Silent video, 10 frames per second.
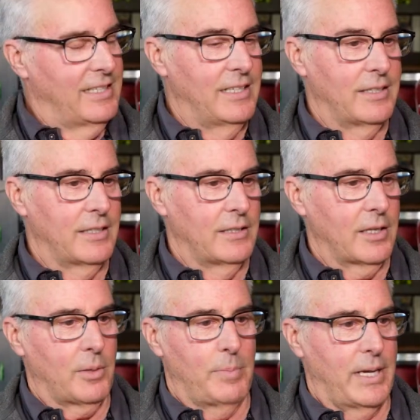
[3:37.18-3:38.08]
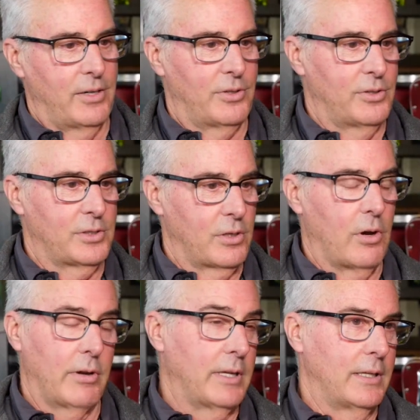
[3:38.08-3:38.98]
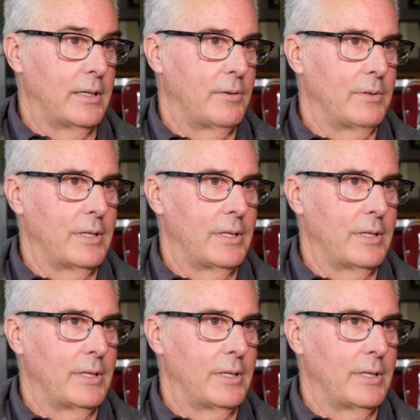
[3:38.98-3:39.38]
and then the competitors and all. And, and it,